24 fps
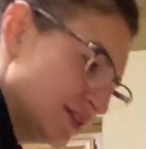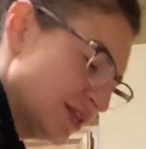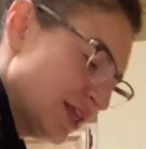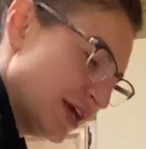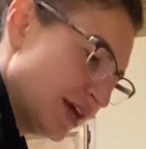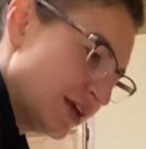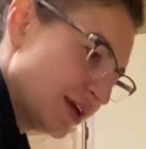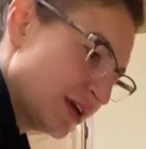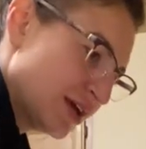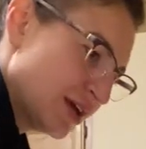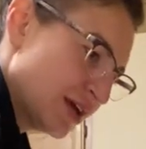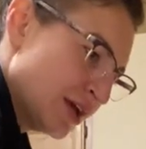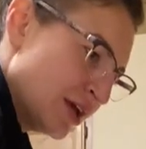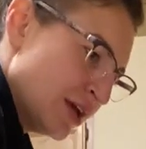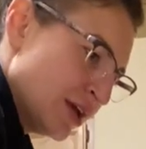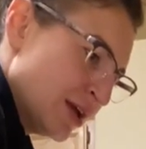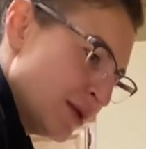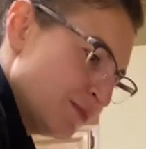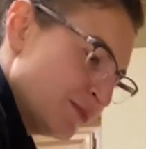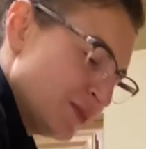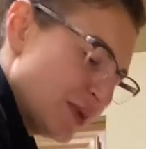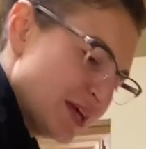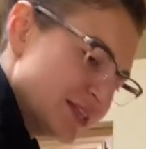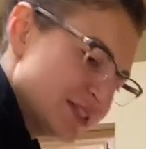like,
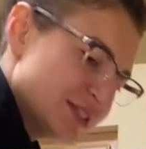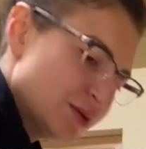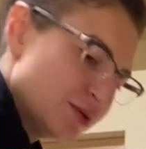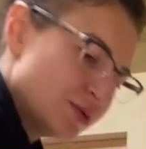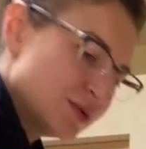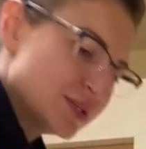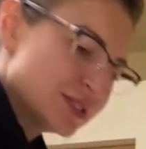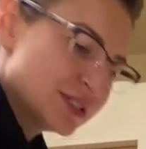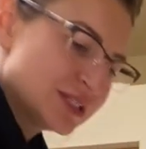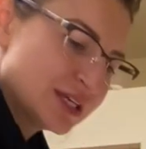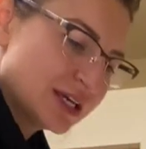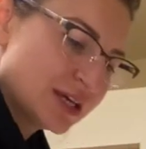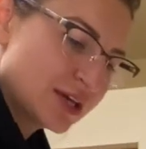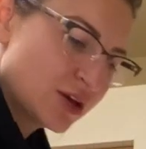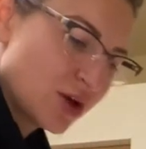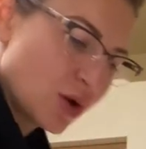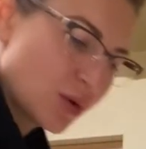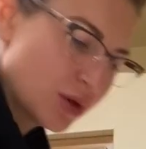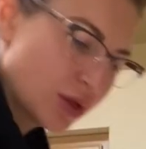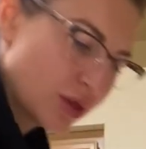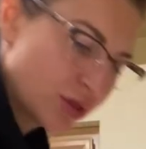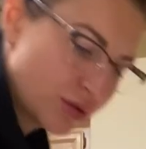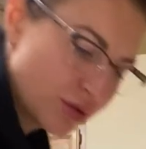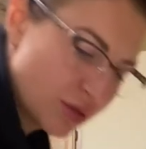as I was like
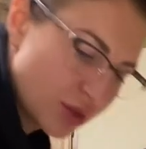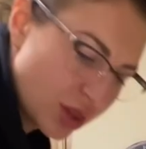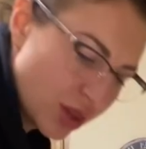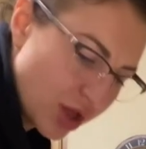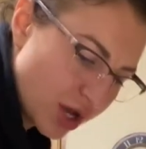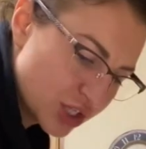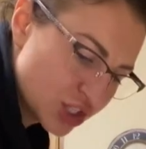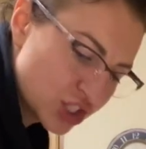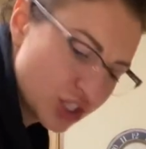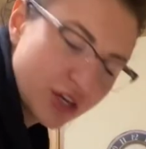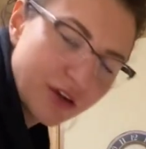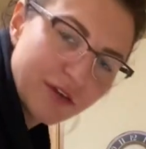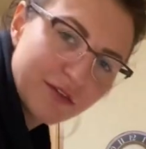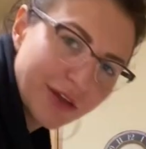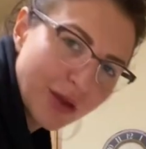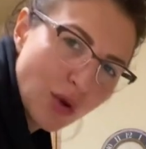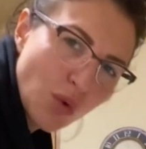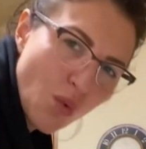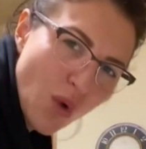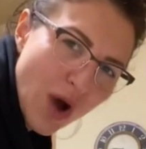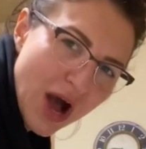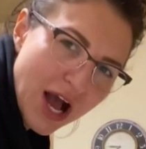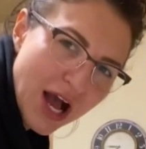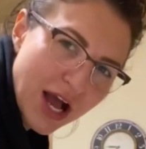going through the logic of like
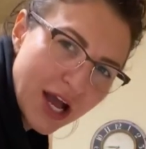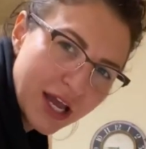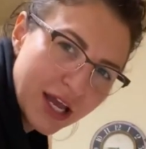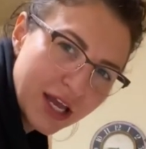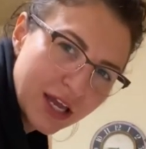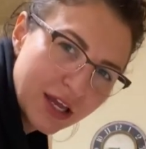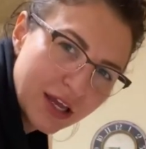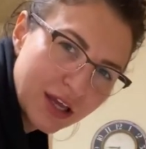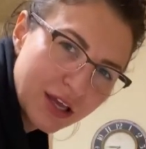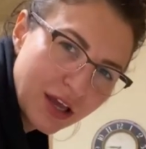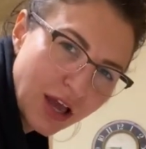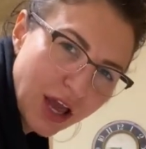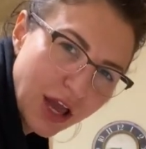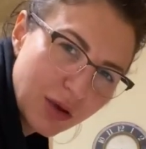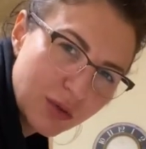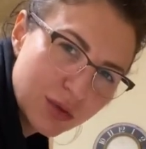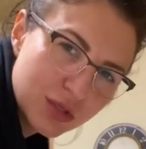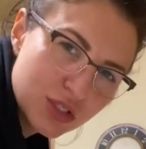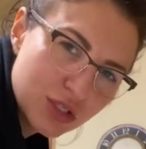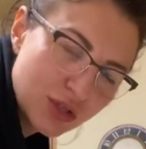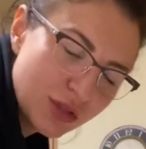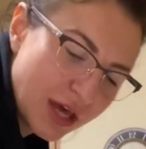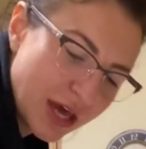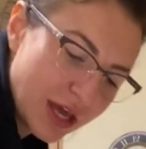why I would
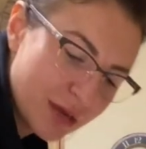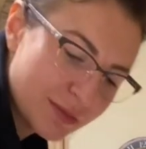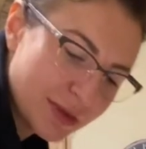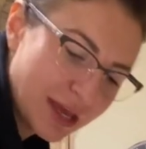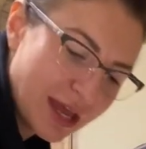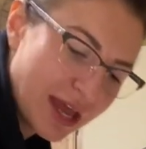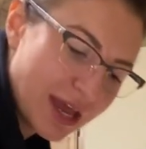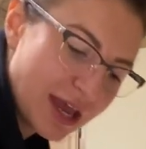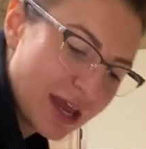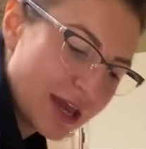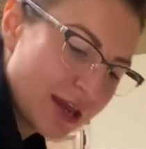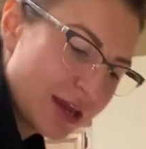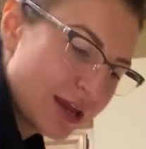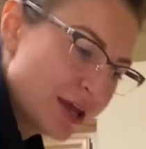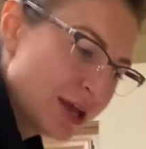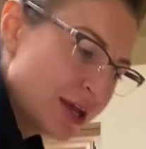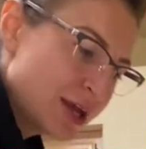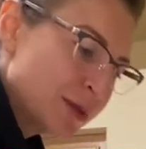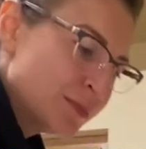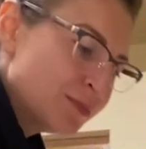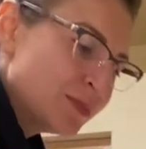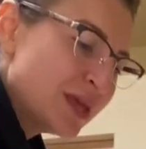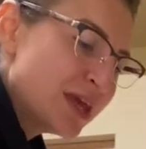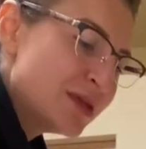do that in my head,
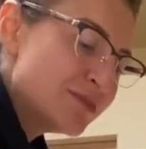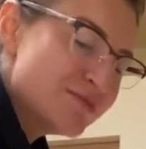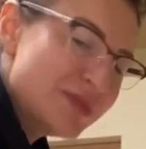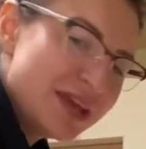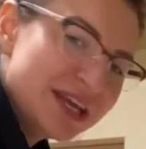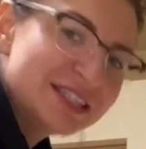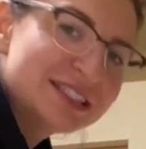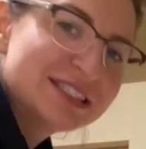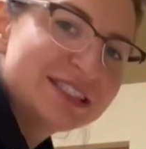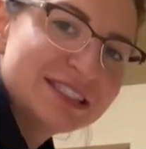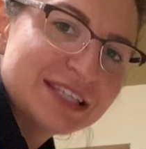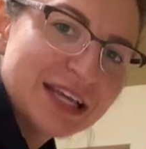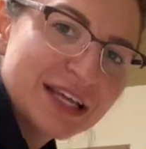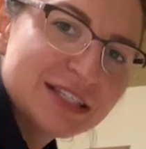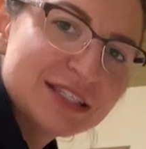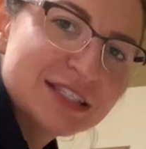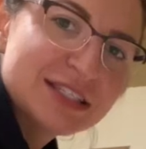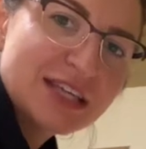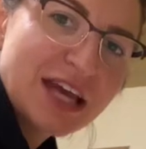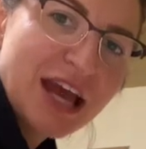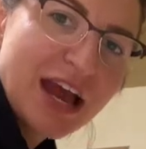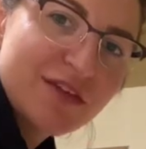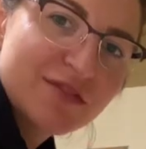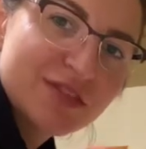it made sense
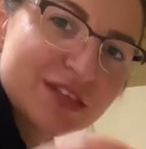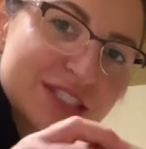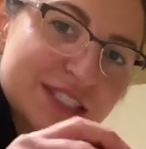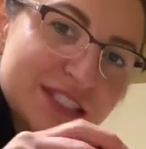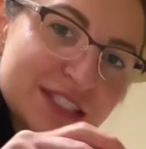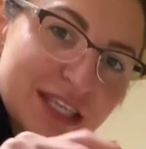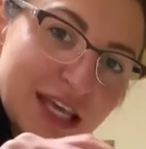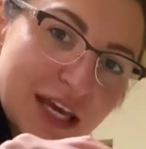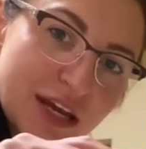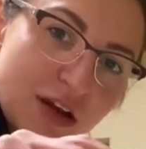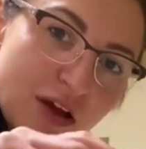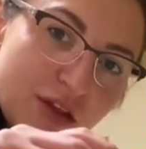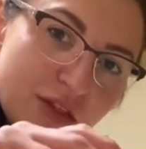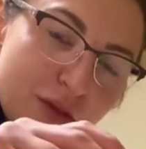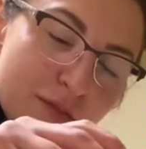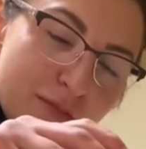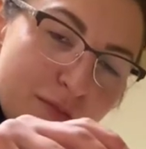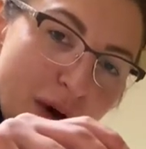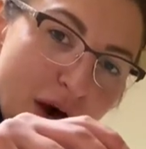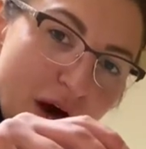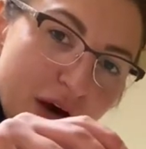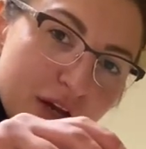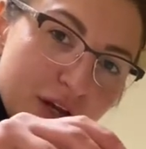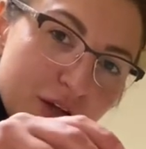to have the skin on the
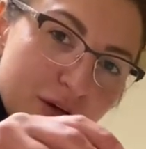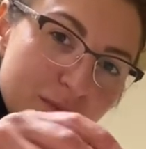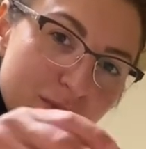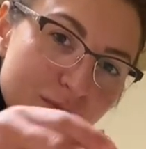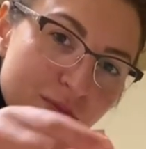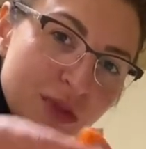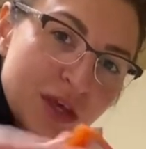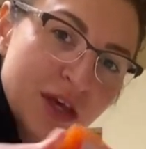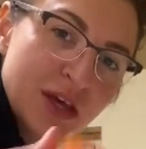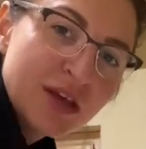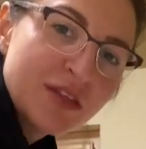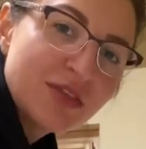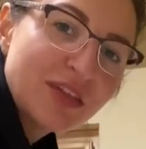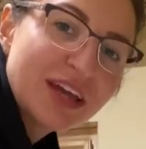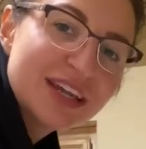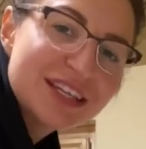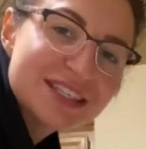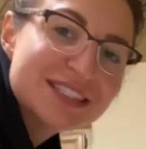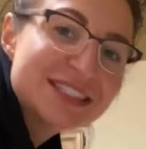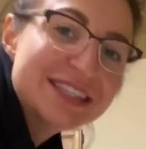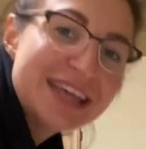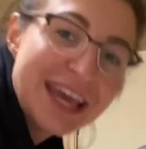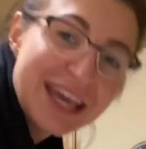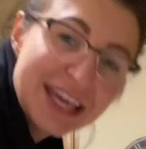bottom that
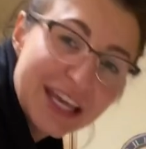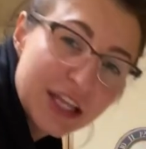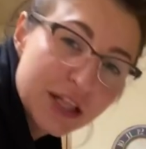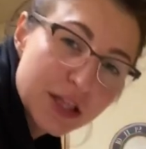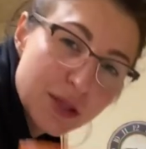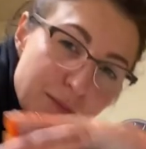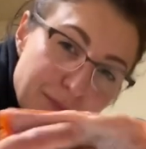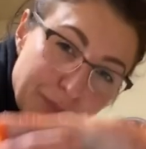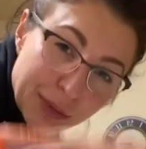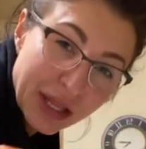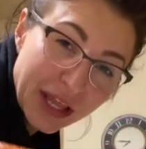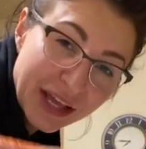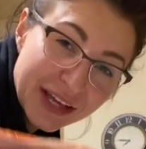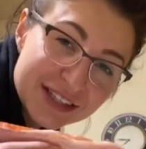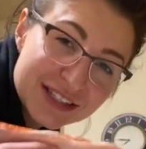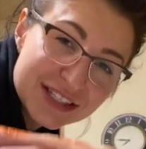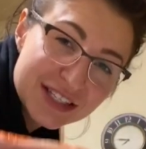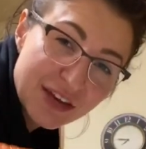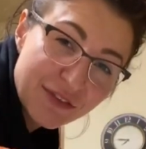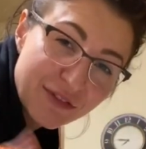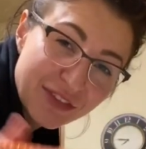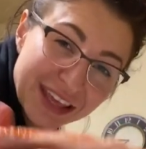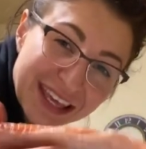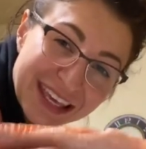is taking the blunt
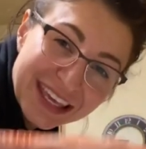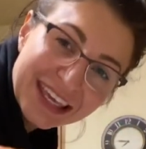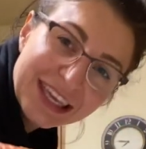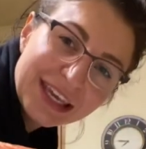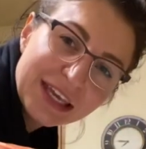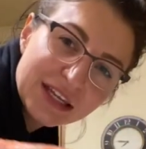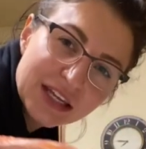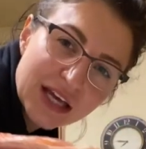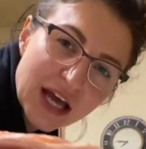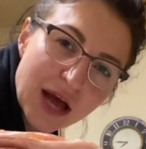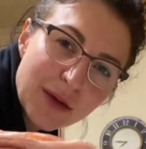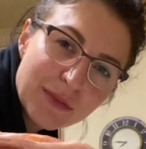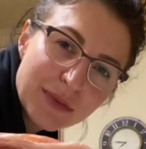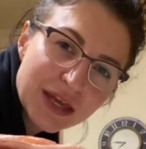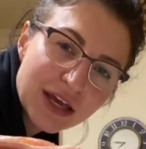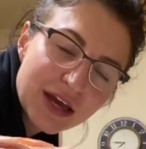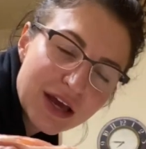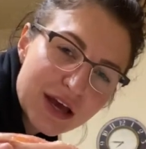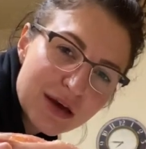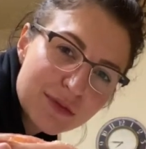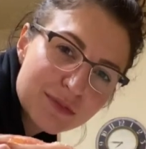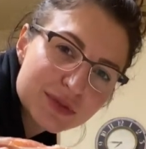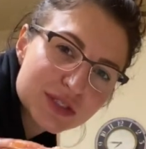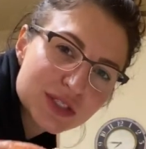of the heat coming
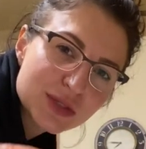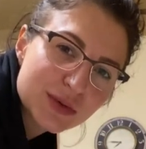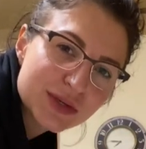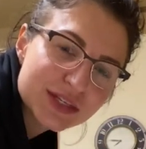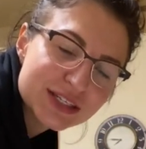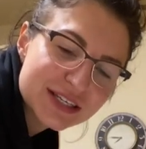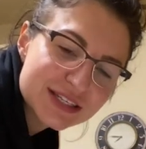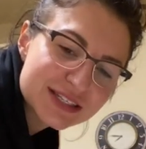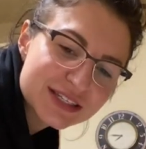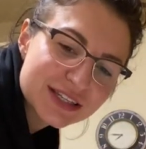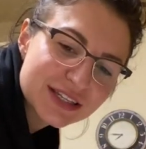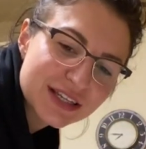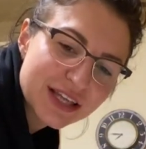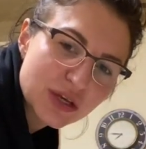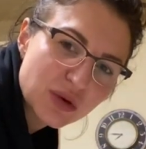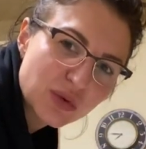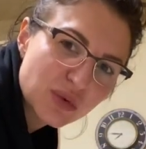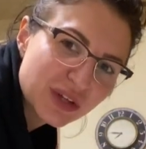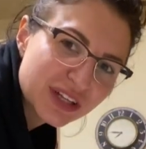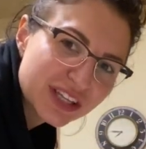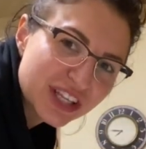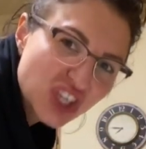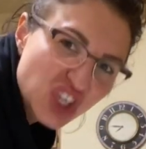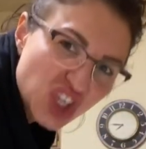up, so it doesn't like
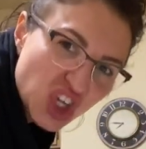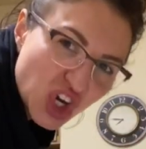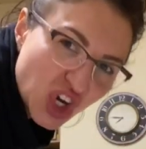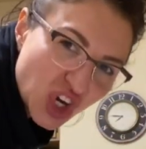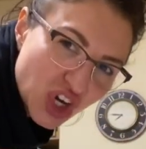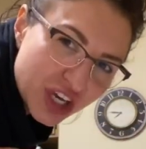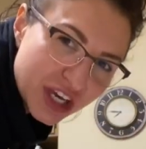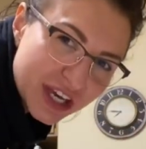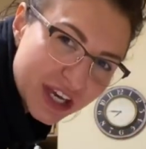really cook